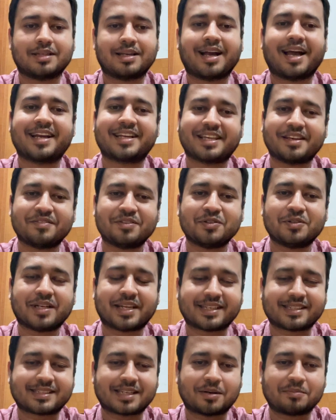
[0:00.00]
I'll give you an
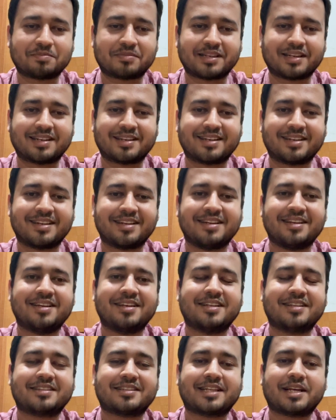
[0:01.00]
example.
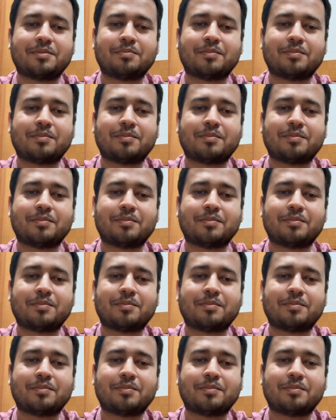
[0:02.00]
There are